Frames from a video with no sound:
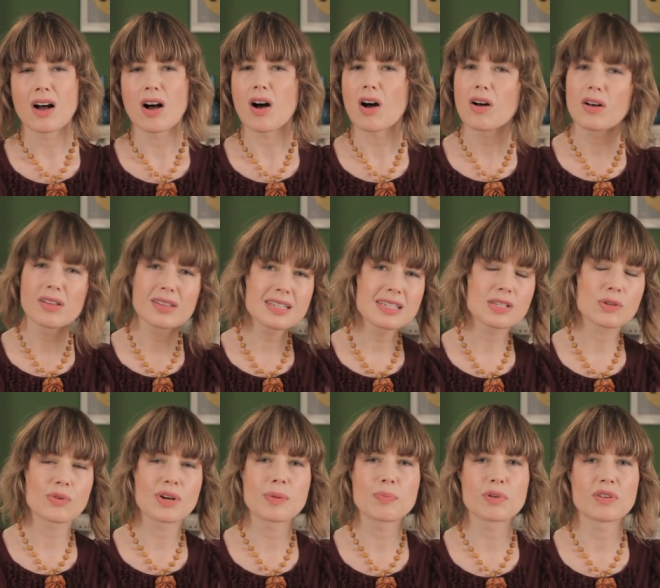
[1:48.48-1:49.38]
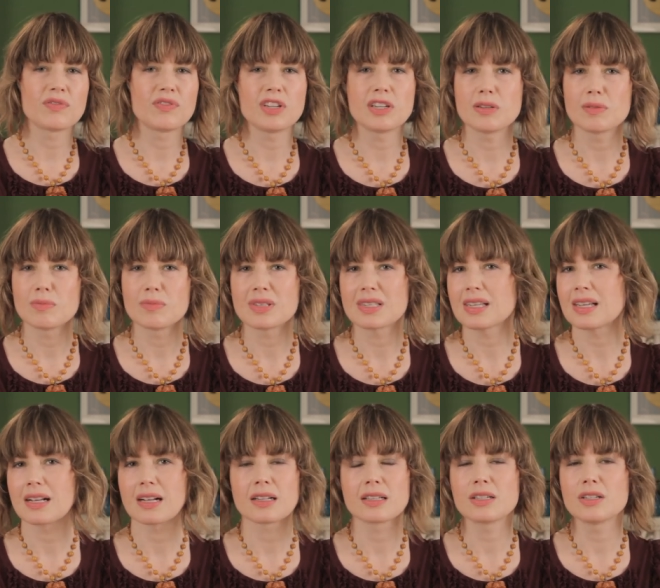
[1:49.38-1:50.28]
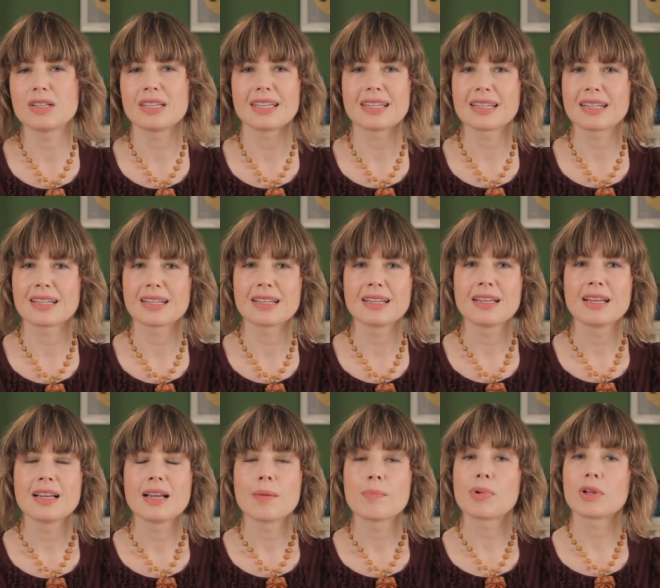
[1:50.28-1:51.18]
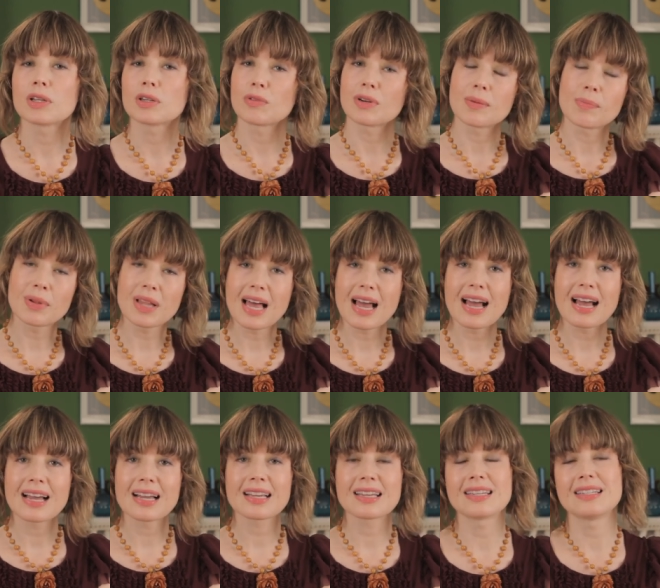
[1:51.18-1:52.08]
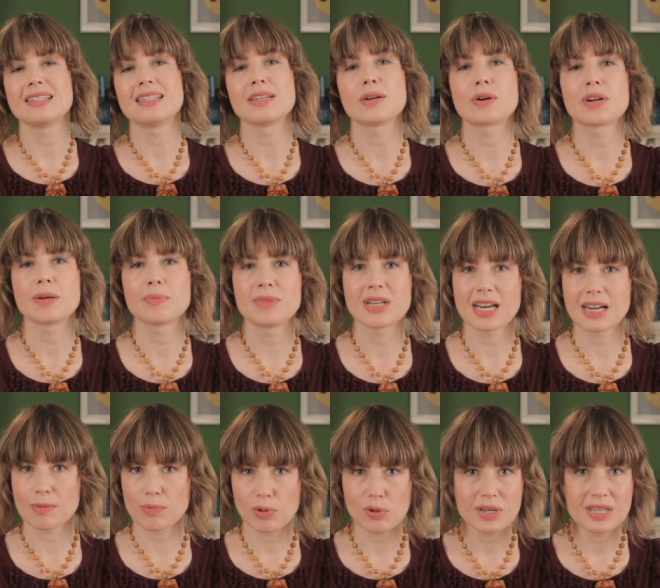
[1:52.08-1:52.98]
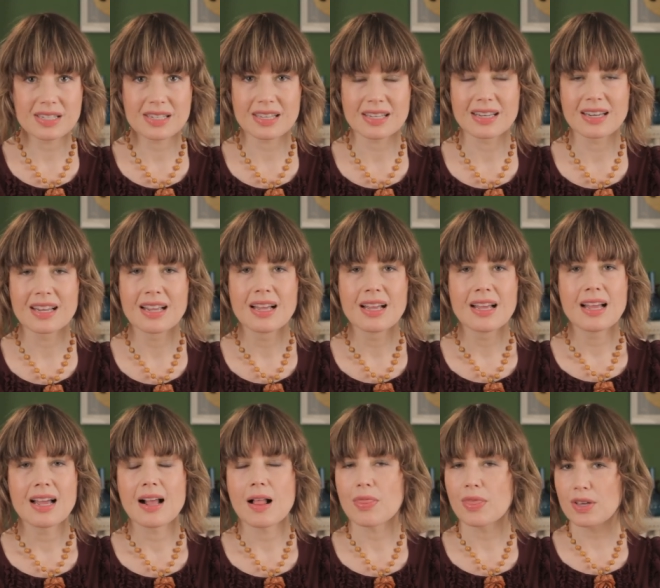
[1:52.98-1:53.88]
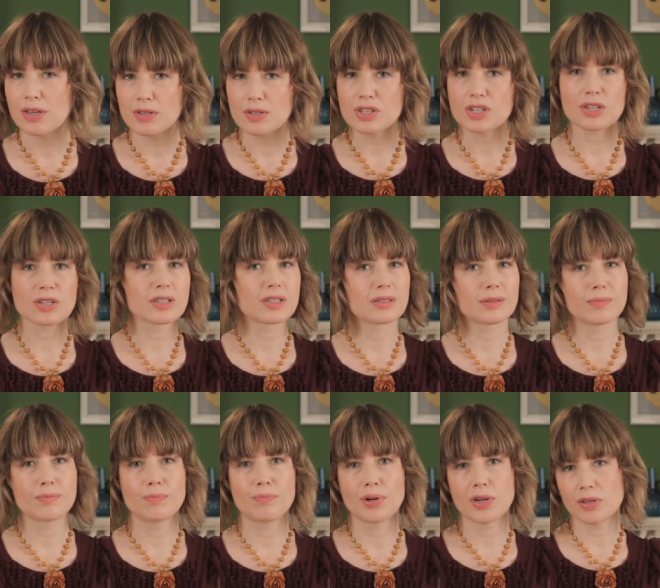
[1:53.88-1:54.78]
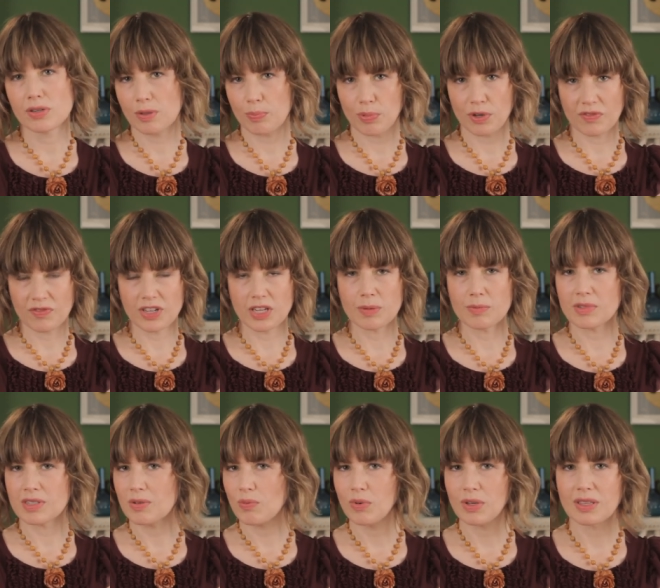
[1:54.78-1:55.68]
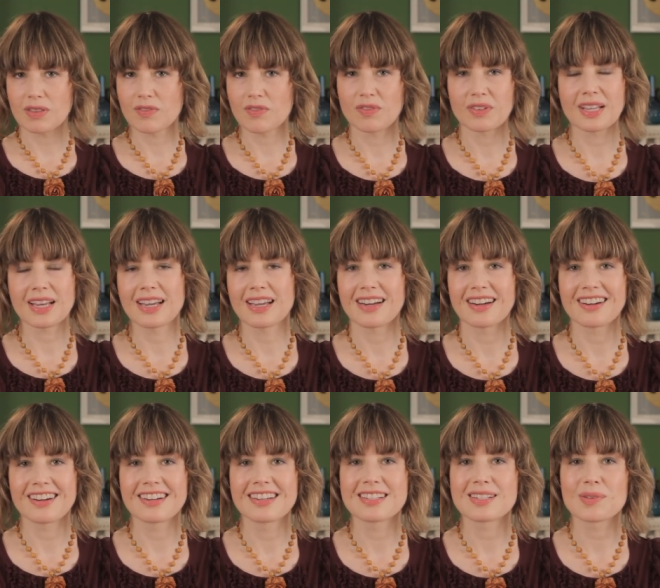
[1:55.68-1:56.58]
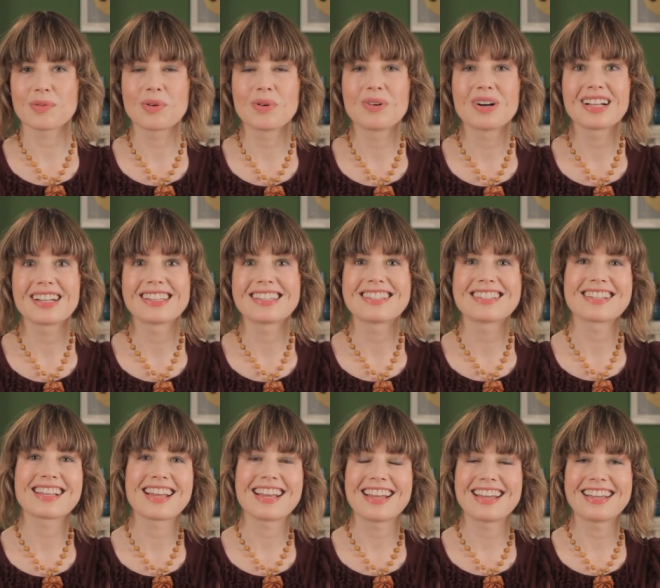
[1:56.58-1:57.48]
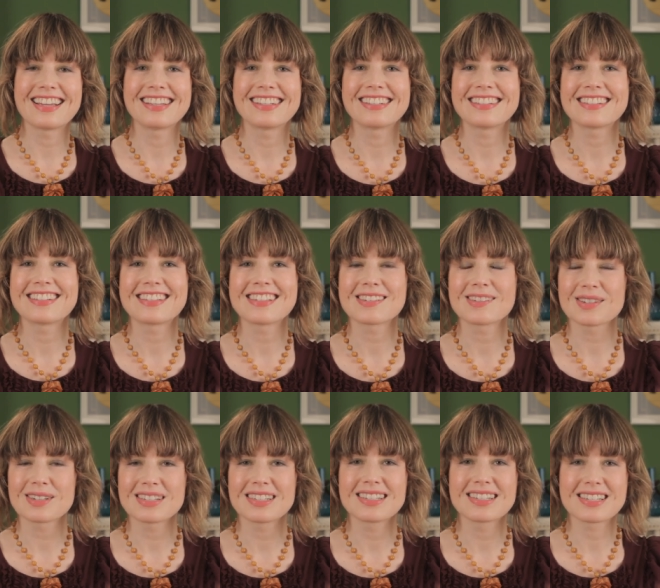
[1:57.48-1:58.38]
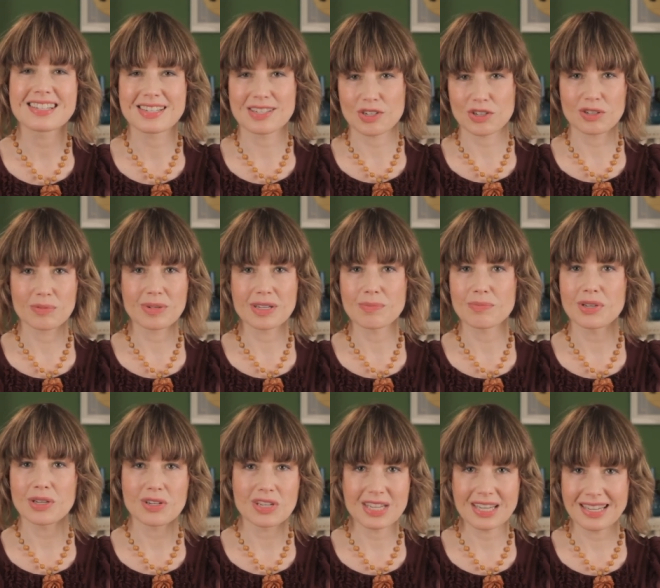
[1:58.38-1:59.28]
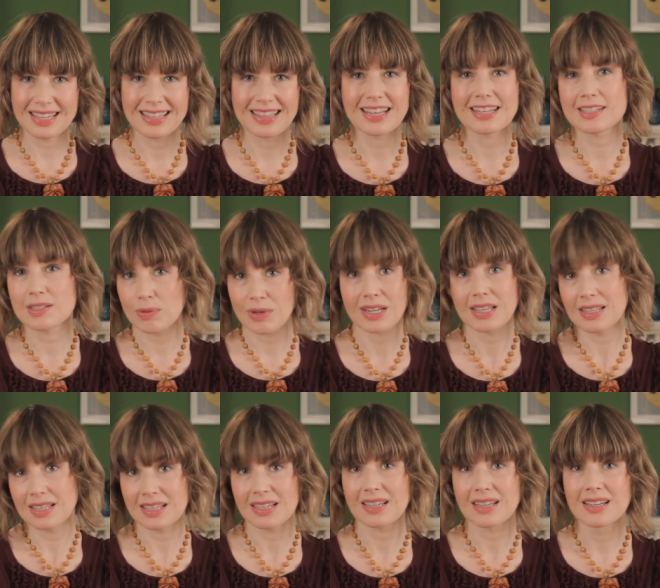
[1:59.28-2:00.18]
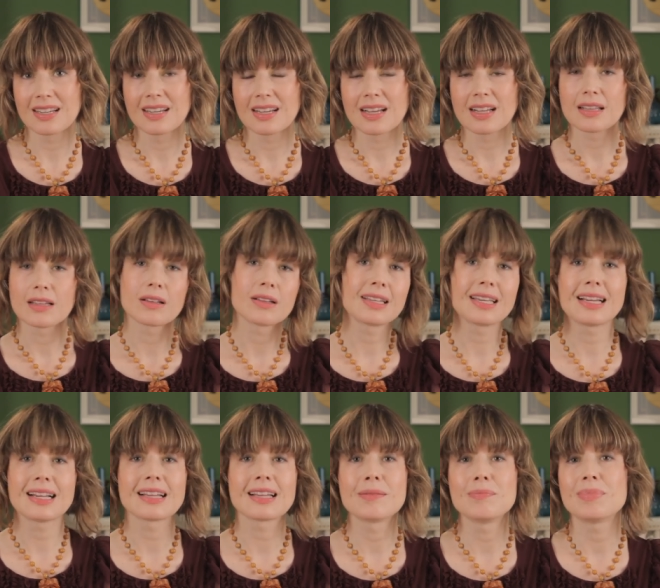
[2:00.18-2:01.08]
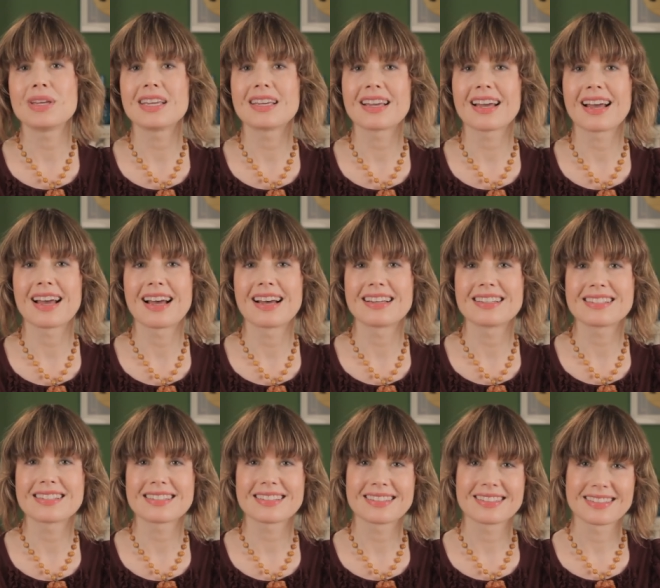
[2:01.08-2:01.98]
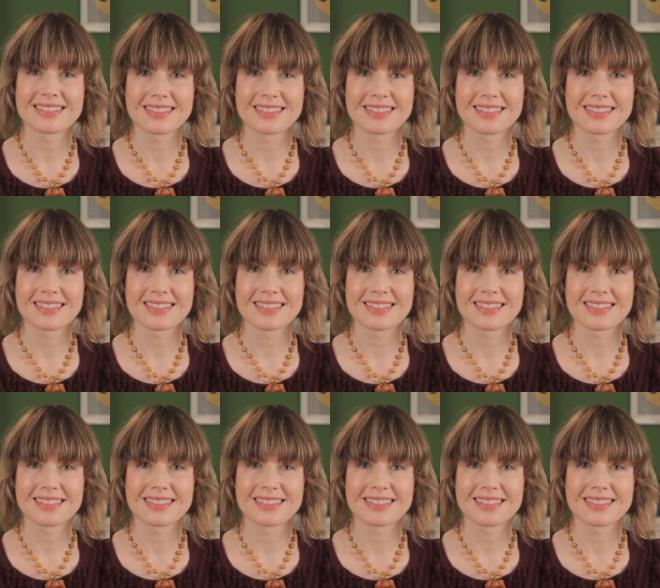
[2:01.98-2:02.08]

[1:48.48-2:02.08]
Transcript: all these great perfumes, including Bulgari Black and Dior Hypnotic Poison. And those are both perfumes with flair as well as a certain disturbing beauty. And that's what I think Lolita Lempicka has.